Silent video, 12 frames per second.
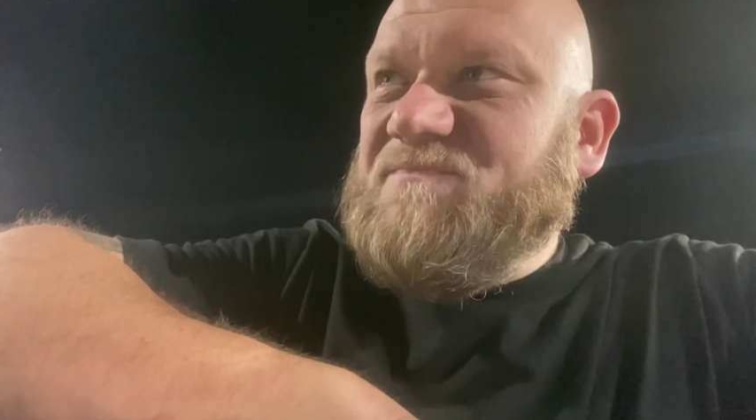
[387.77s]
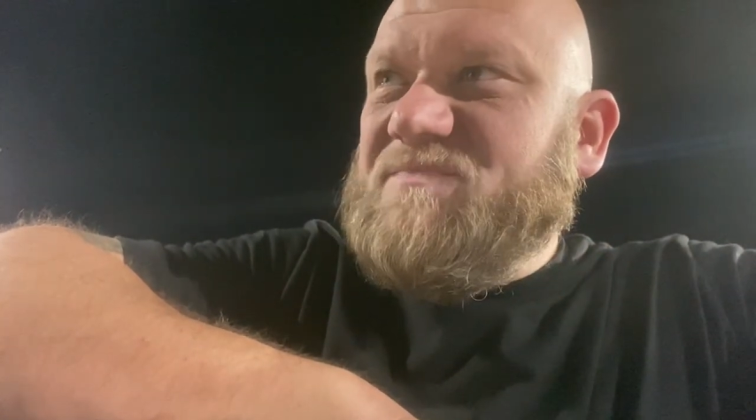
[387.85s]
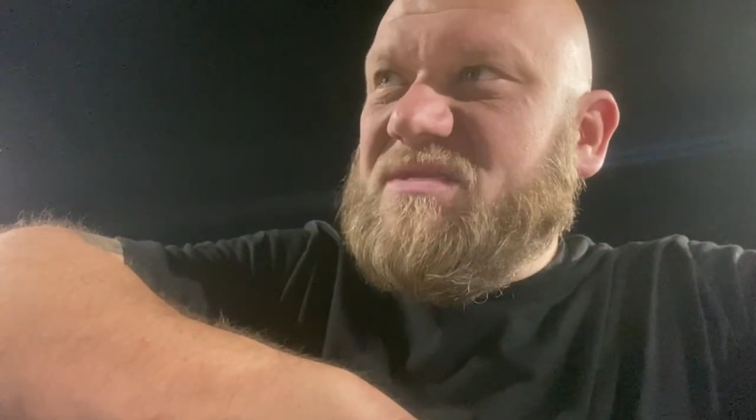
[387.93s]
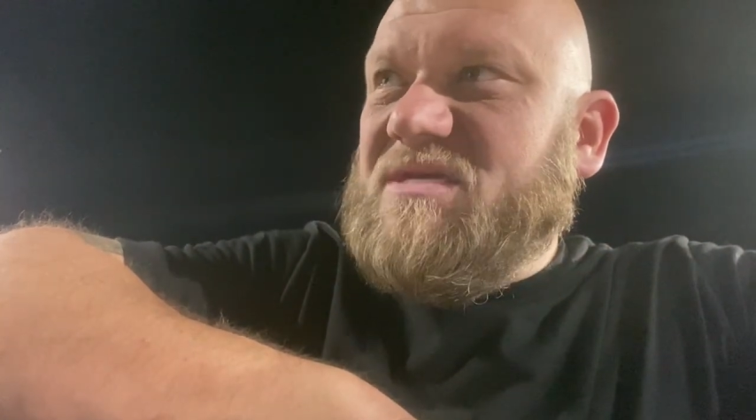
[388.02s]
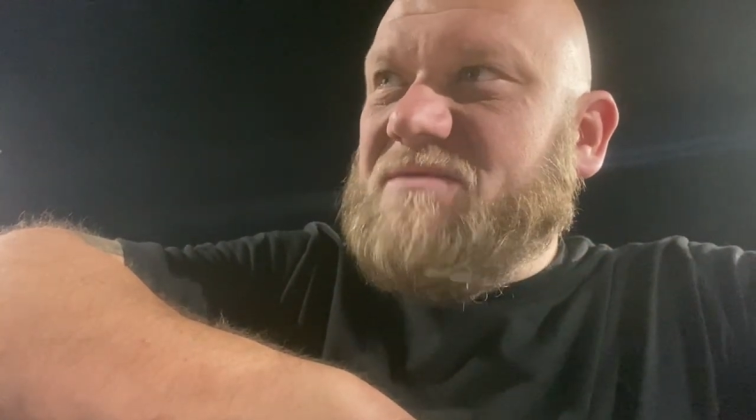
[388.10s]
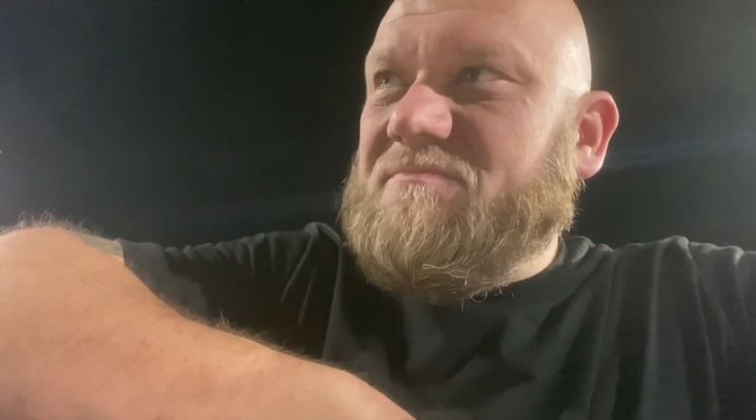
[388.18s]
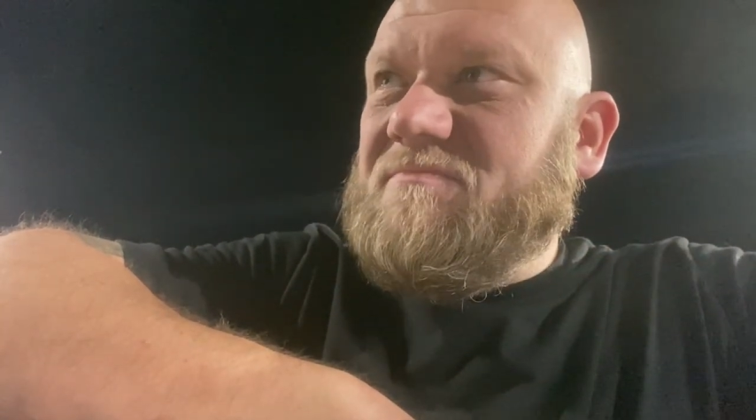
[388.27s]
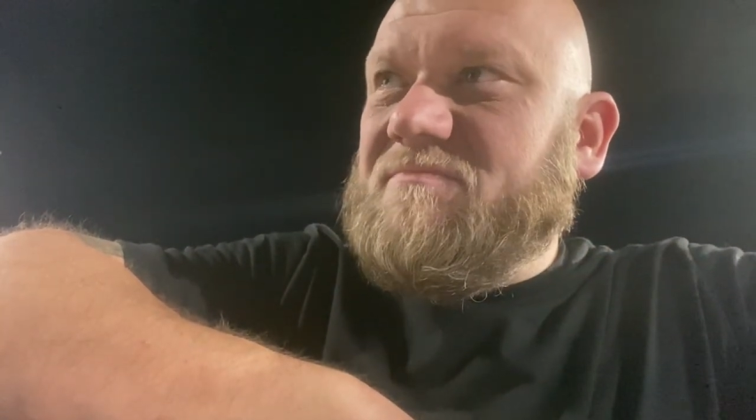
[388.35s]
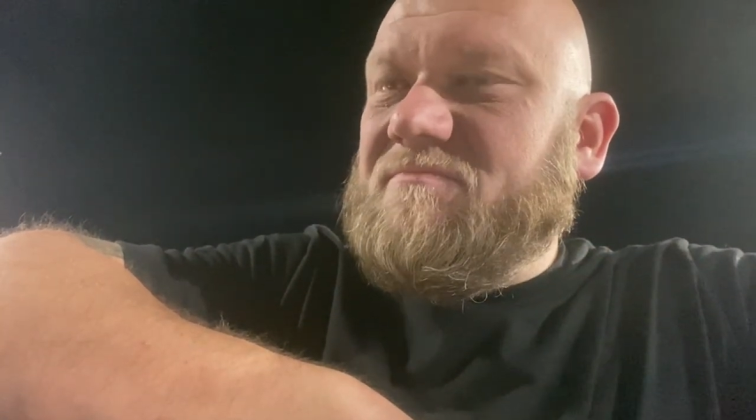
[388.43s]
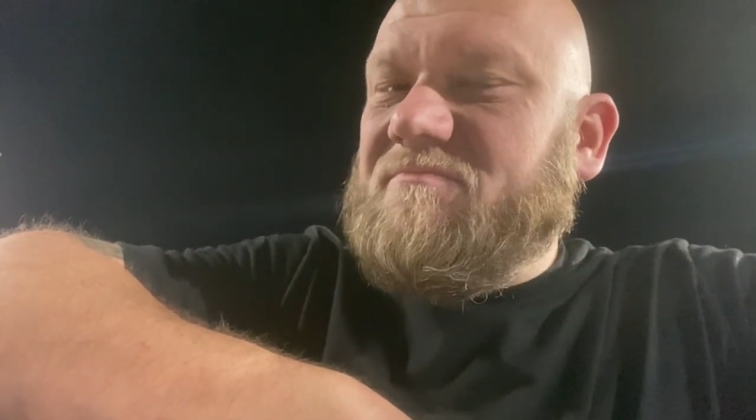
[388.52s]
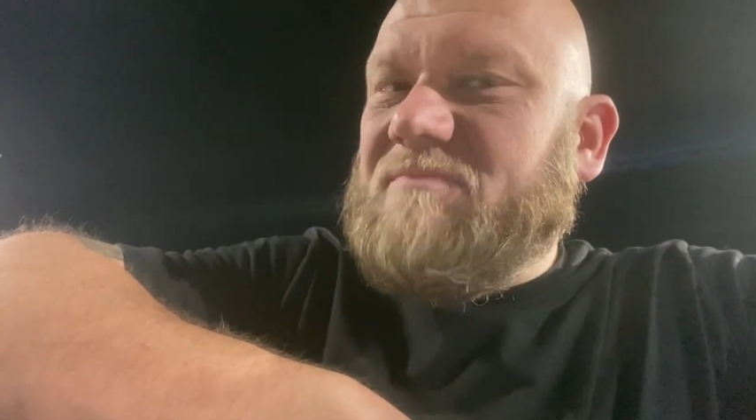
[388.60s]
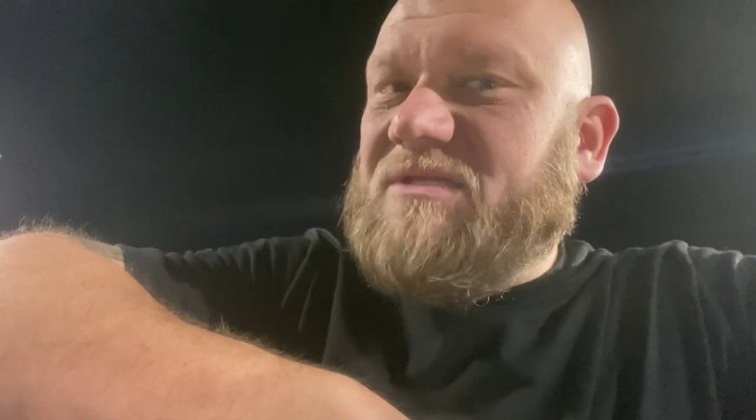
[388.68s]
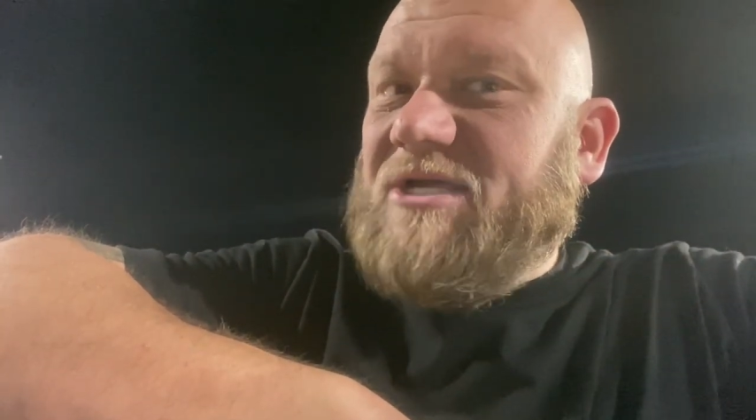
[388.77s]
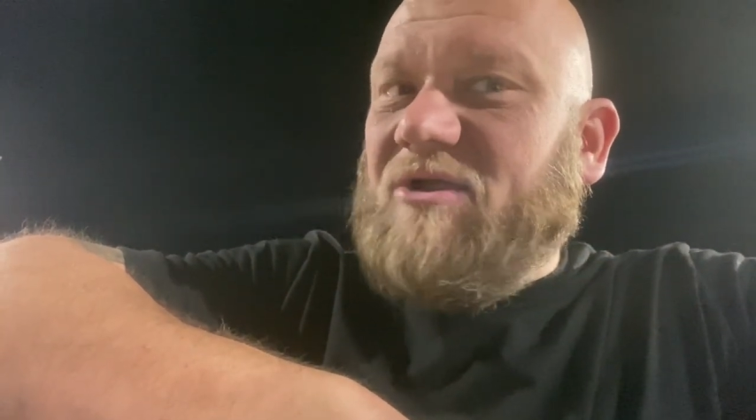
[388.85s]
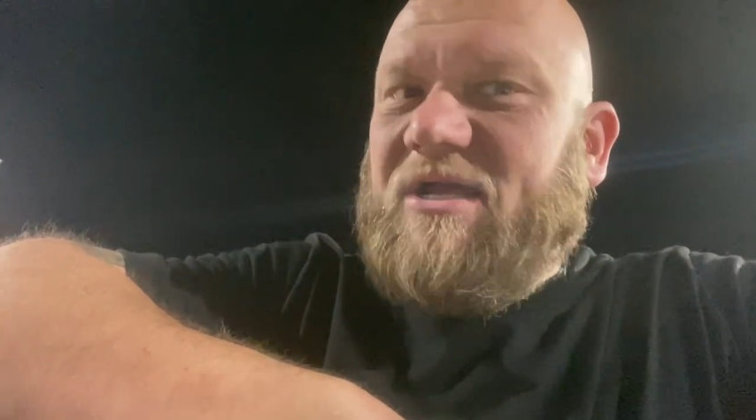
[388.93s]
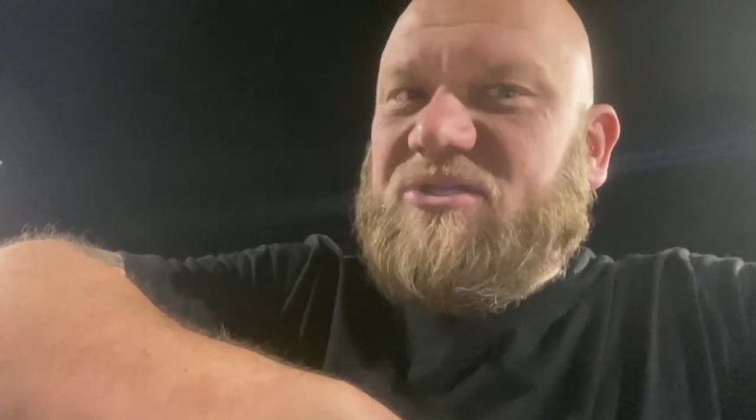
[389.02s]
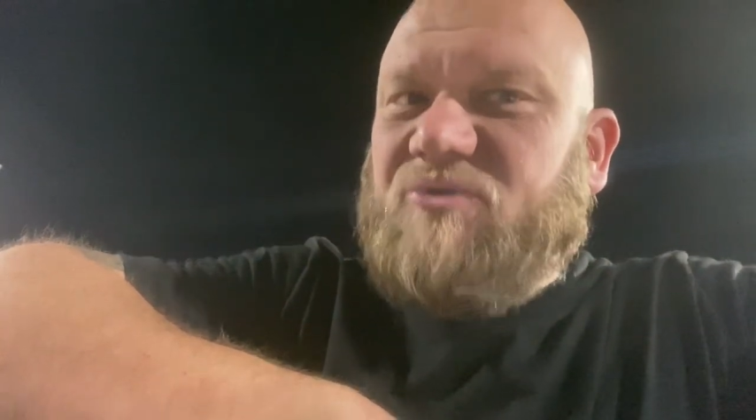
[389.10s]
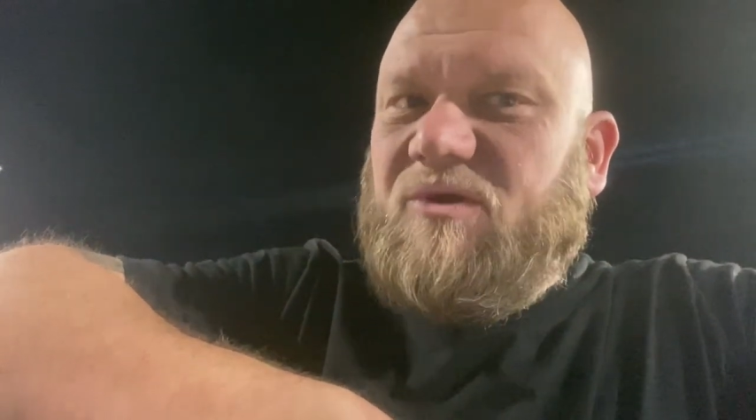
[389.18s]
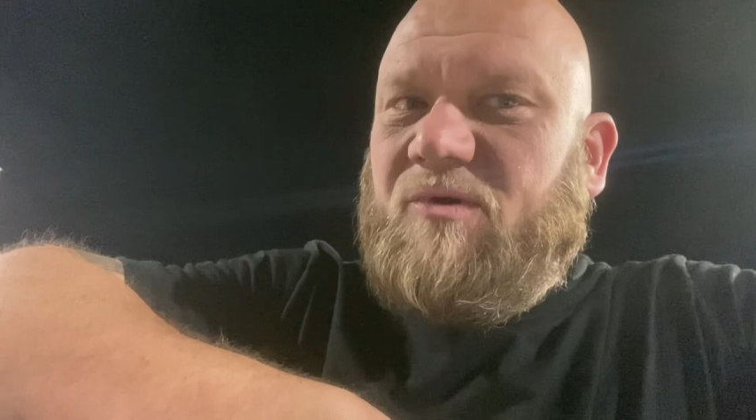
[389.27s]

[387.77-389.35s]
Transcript: then my tail lights quit